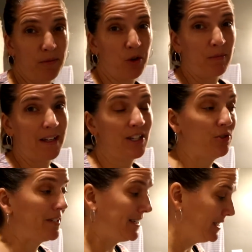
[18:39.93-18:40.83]
Normally I
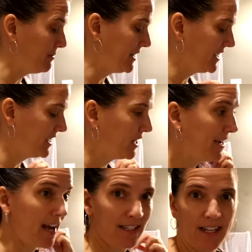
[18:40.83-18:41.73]
do a deep clean in here,
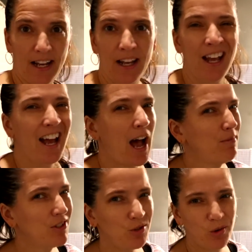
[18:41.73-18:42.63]
not today. I'm
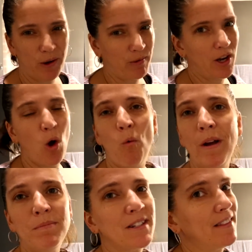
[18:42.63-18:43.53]
just gonna do a quick one.
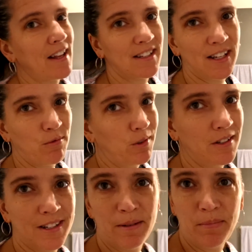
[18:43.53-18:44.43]
Wipes, and that's it. Real
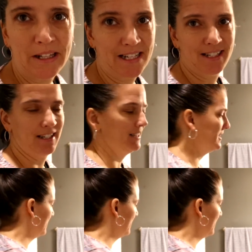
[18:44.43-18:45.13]
simple, easy.